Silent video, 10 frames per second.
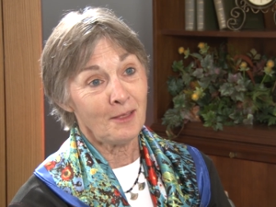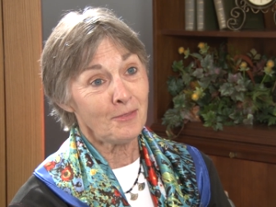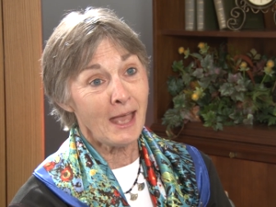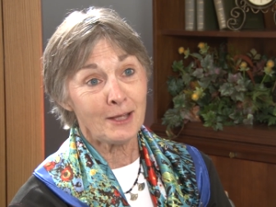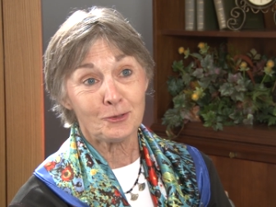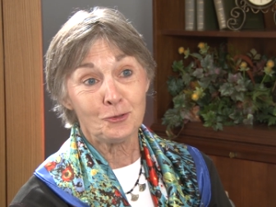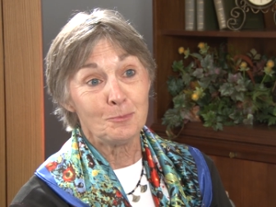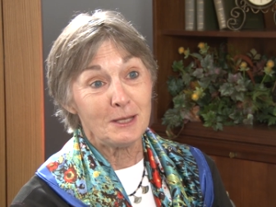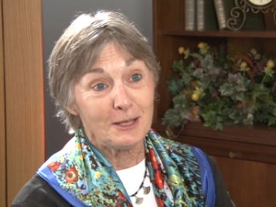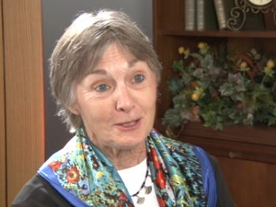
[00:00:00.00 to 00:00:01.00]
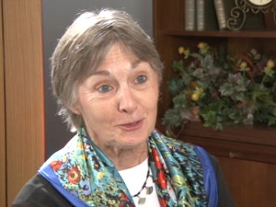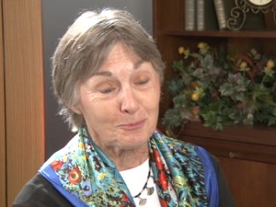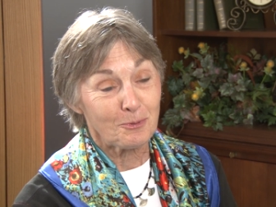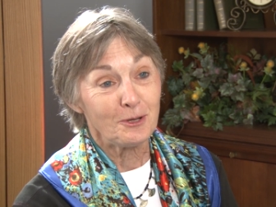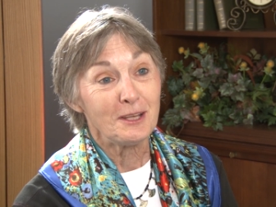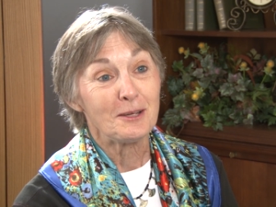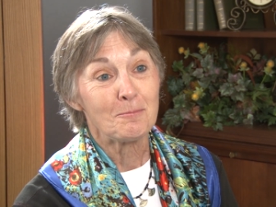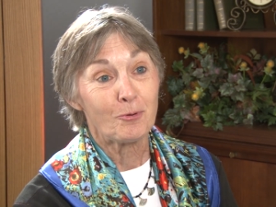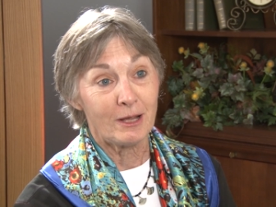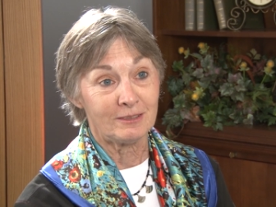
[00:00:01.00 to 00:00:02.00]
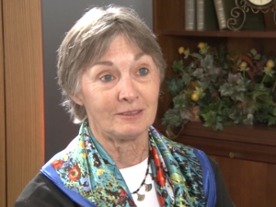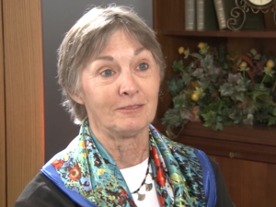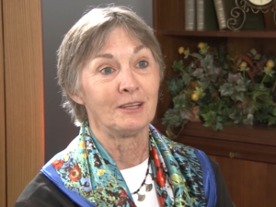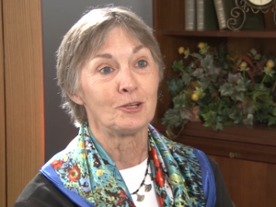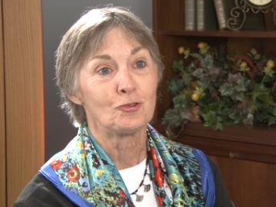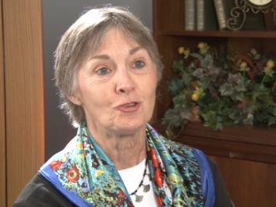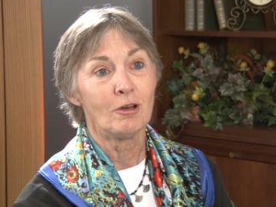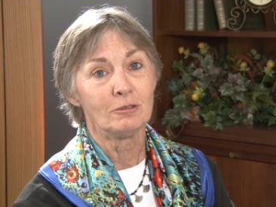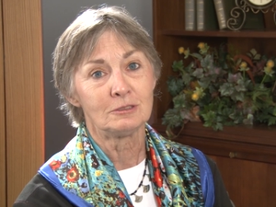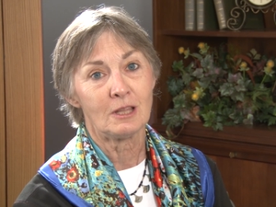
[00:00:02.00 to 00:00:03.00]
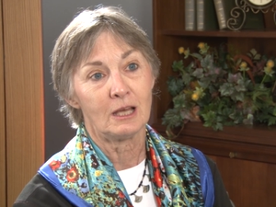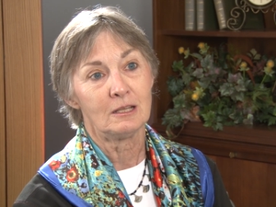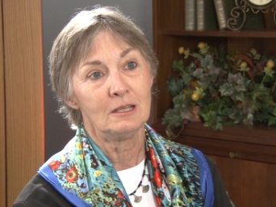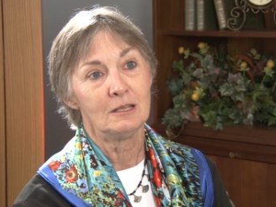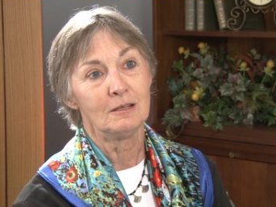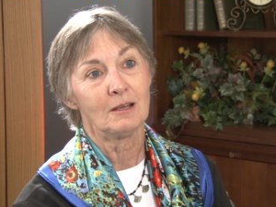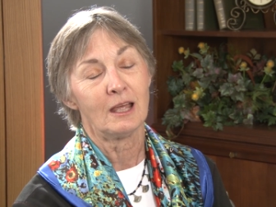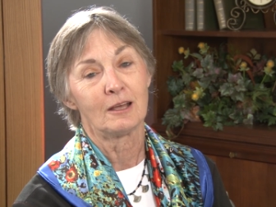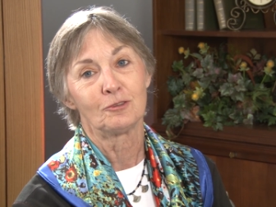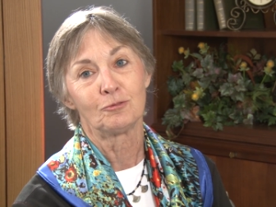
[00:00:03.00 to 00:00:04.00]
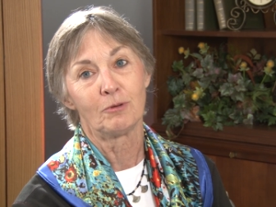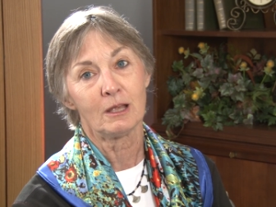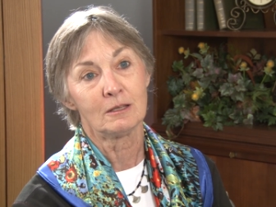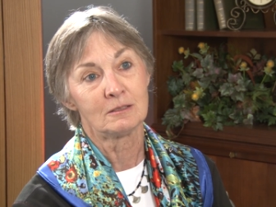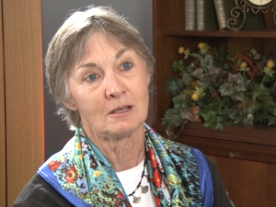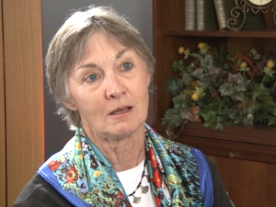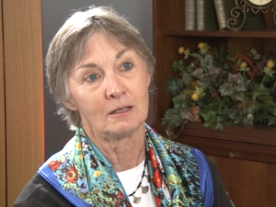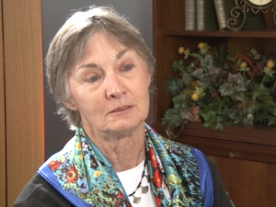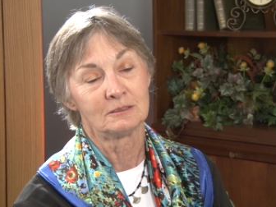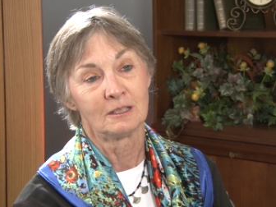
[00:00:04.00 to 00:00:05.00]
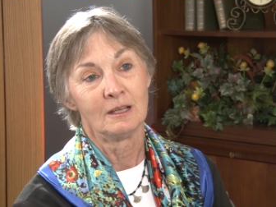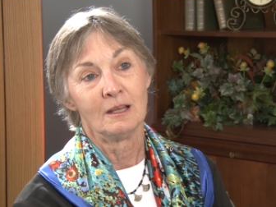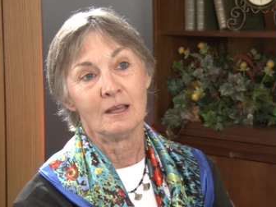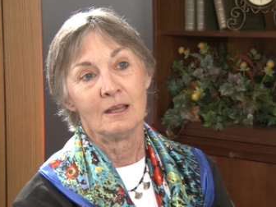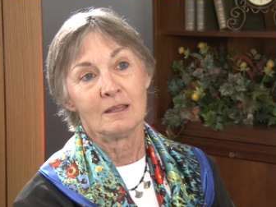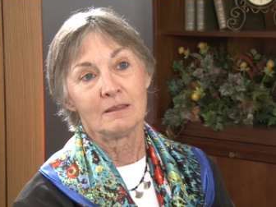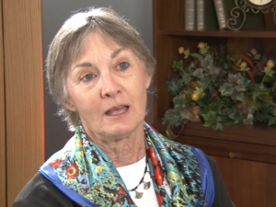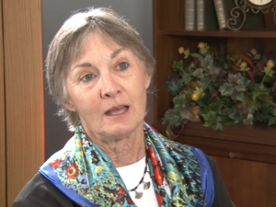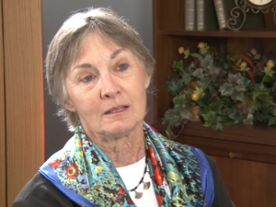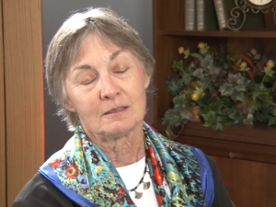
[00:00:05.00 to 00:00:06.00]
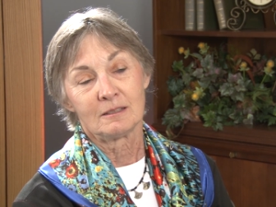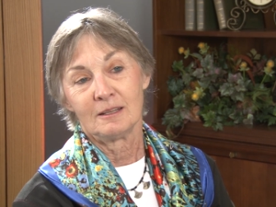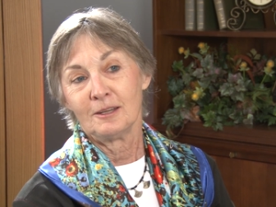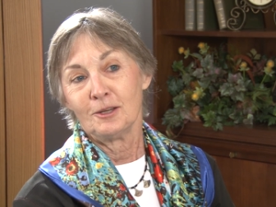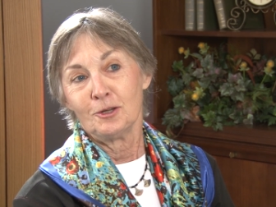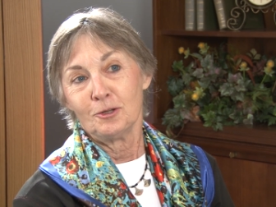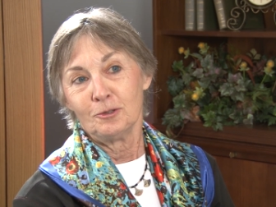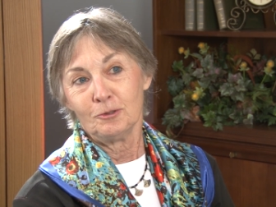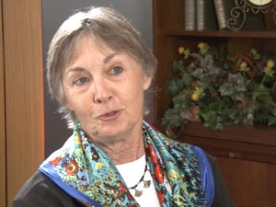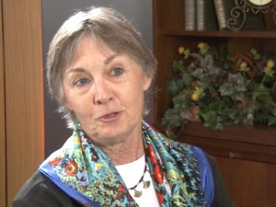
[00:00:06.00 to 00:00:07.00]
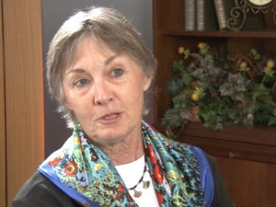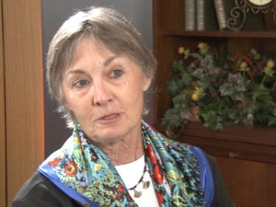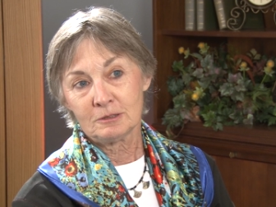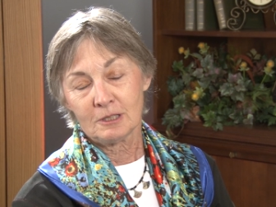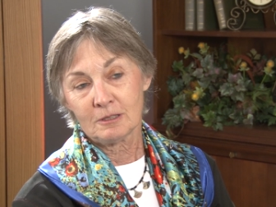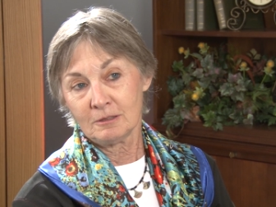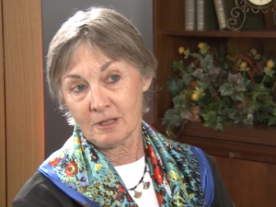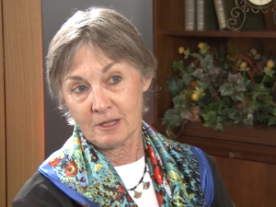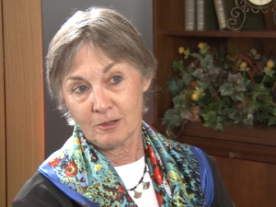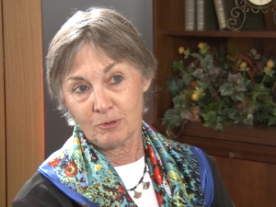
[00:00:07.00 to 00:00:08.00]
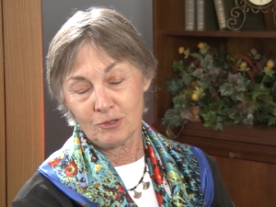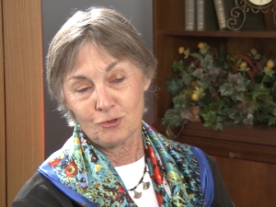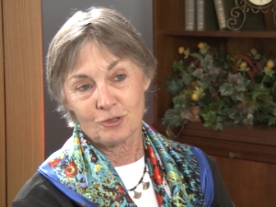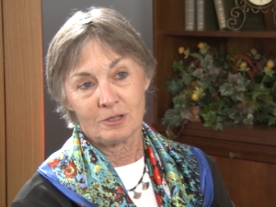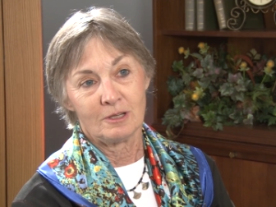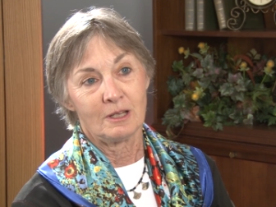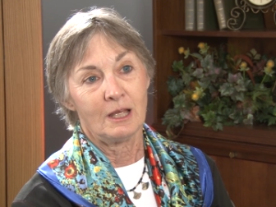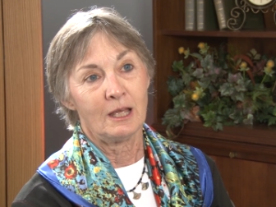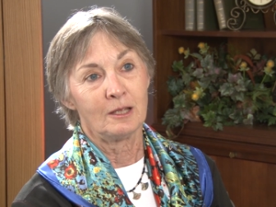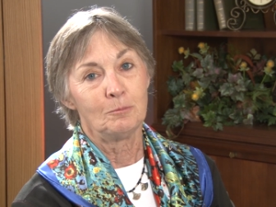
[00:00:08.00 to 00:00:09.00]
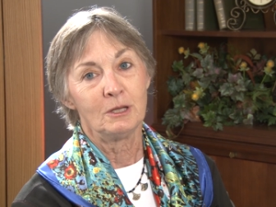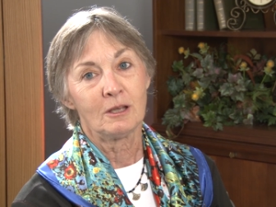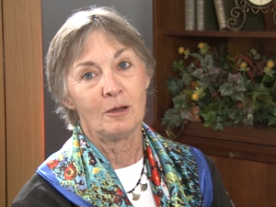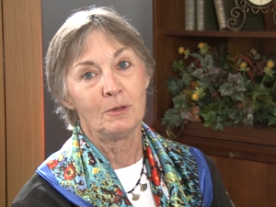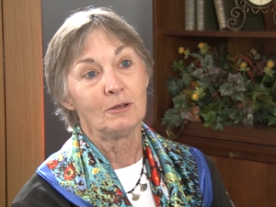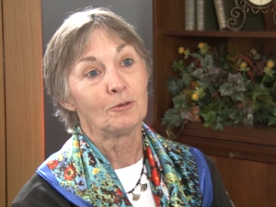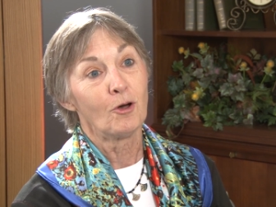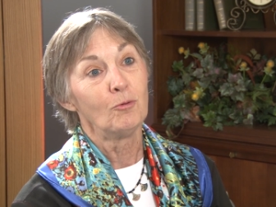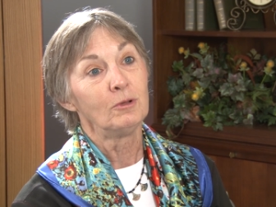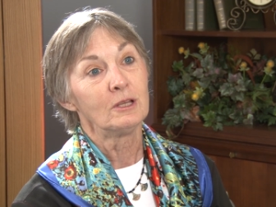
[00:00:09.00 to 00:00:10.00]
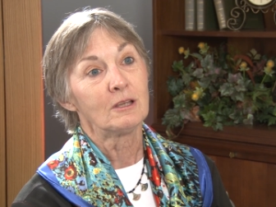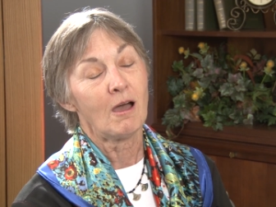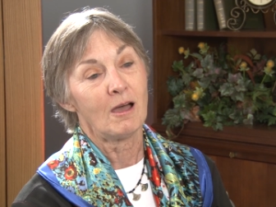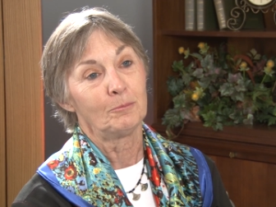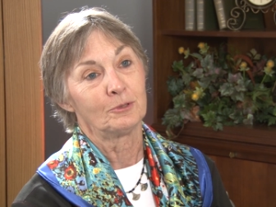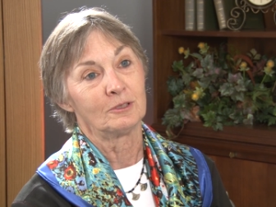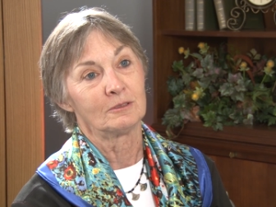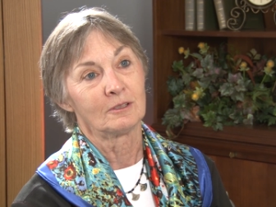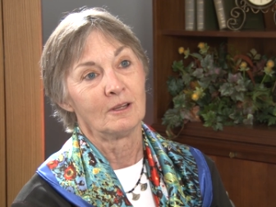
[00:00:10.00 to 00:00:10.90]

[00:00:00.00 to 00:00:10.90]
That, to me, is pretty impressive, and it shows that he has recognized that learning a second language and becoming globally competent